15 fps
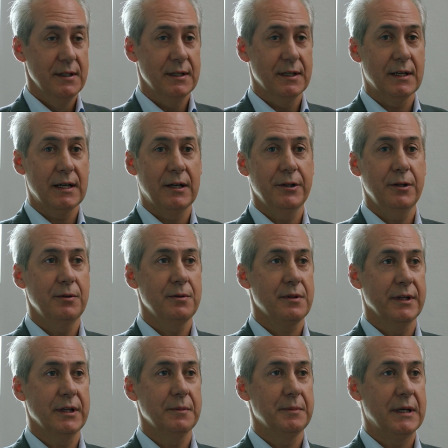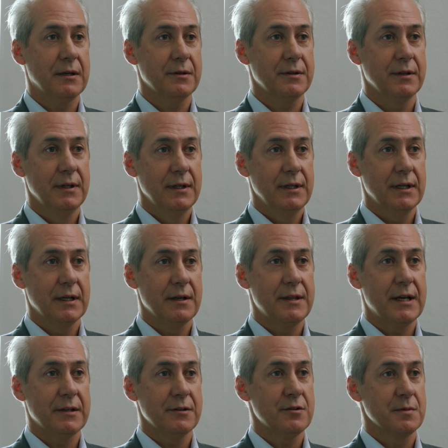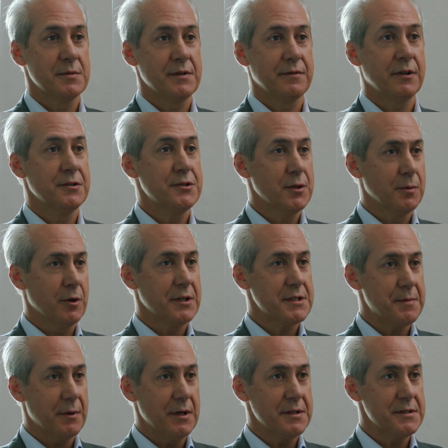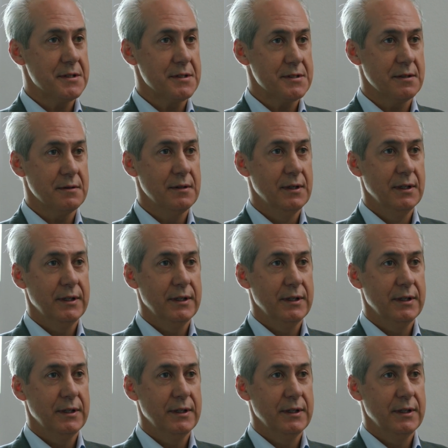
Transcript: How do you think about that in terms of consumer experiences and